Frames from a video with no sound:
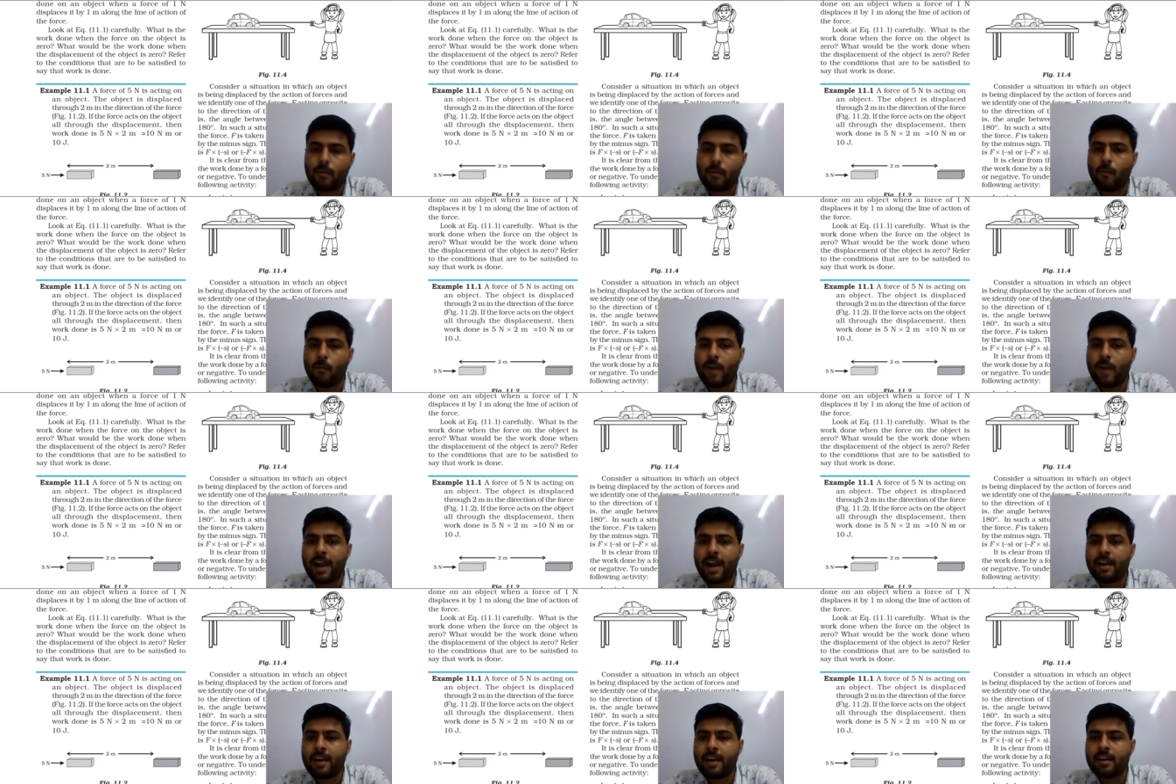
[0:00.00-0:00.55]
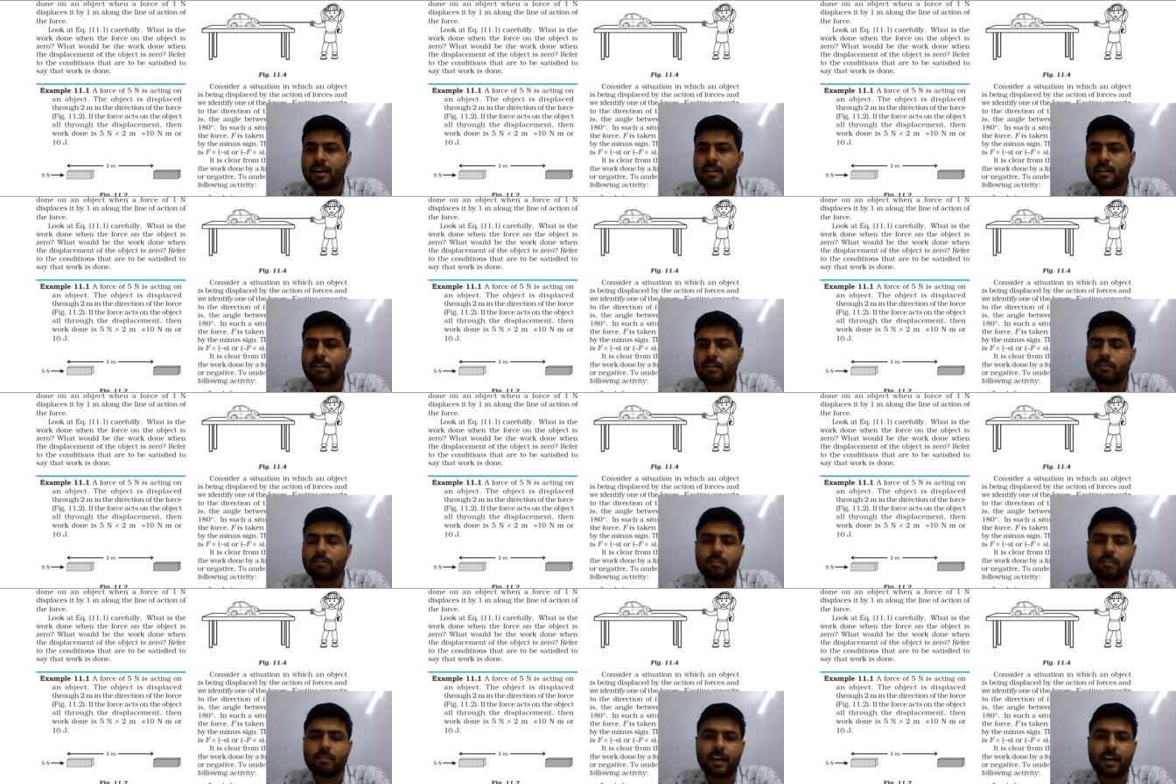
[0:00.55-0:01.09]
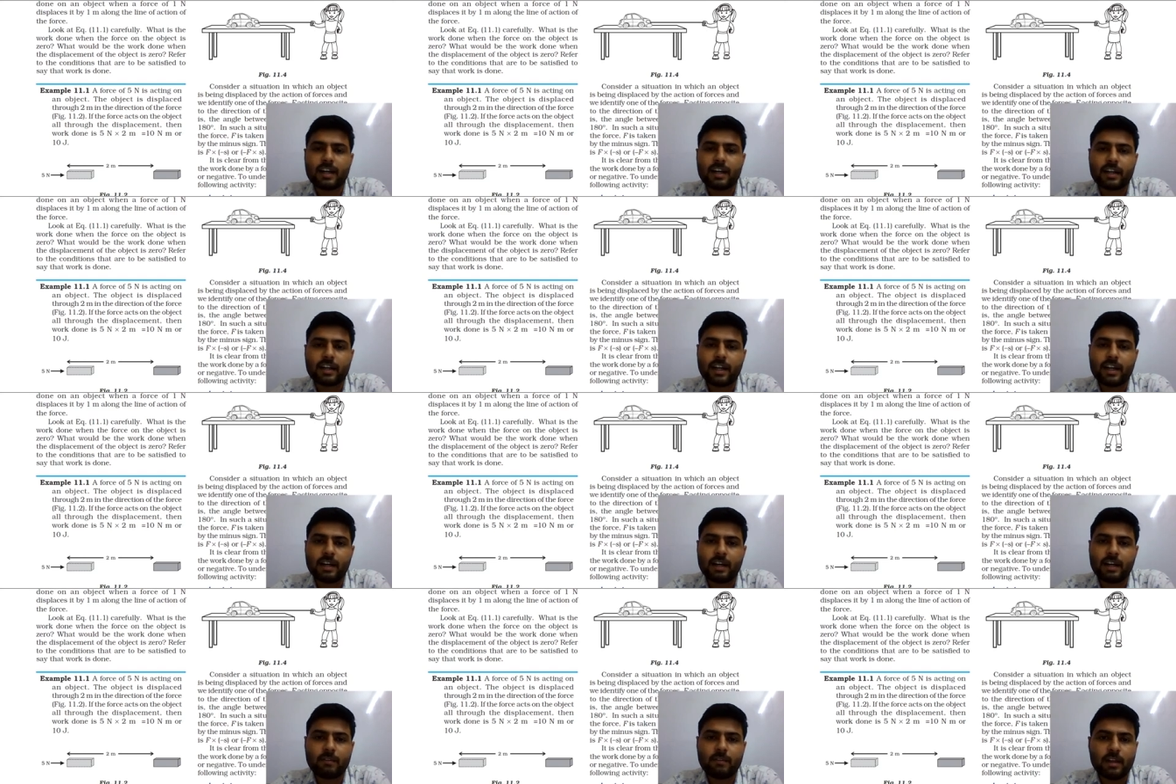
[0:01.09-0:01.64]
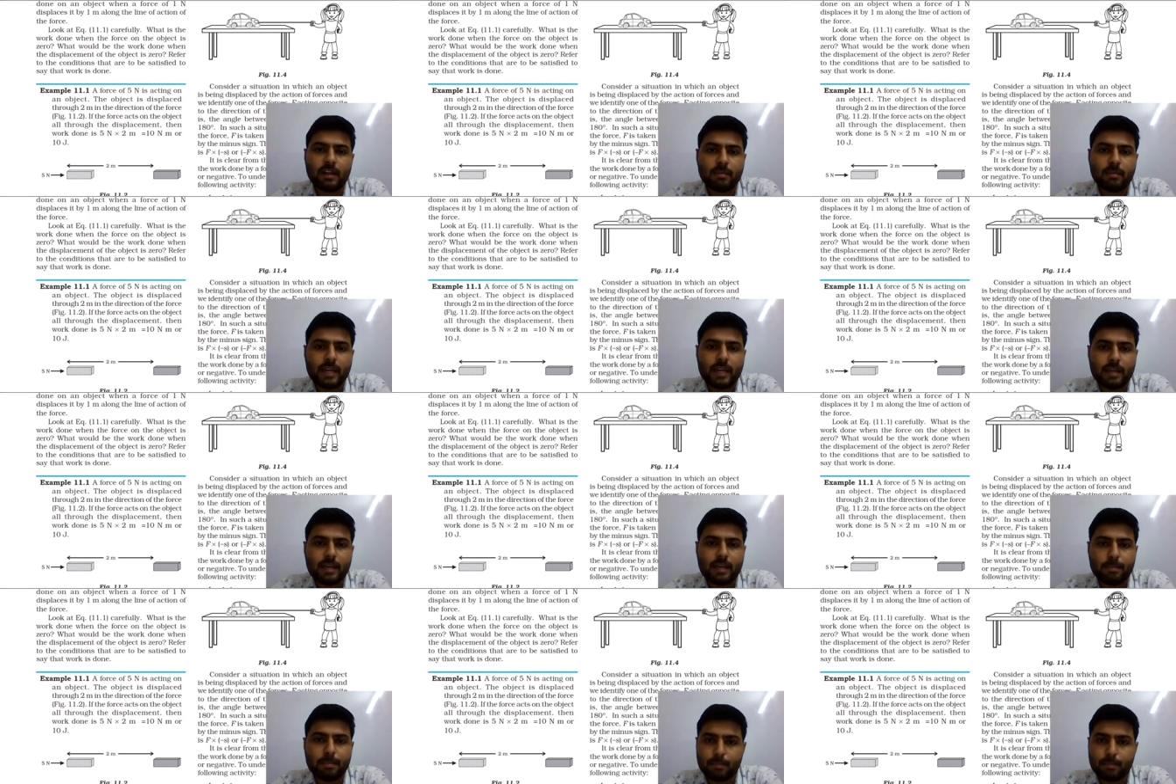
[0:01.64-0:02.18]
when work done will
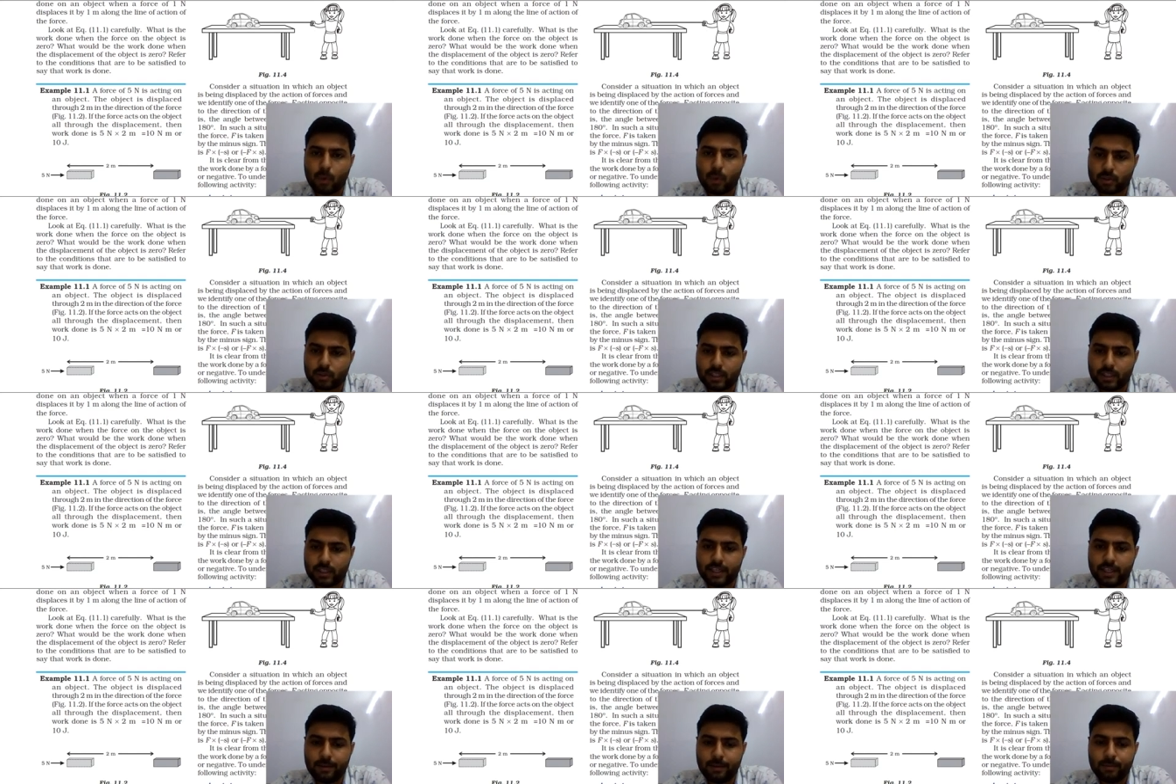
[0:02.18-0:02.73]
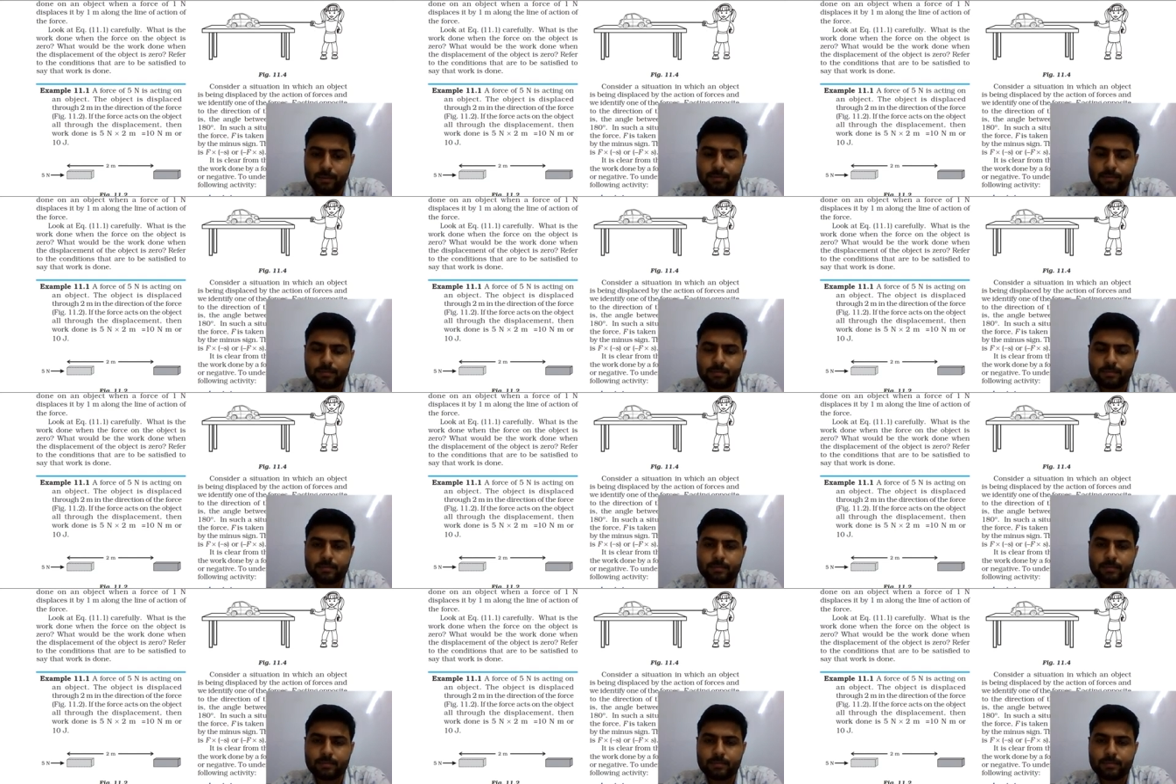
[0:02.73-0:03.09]
be positive,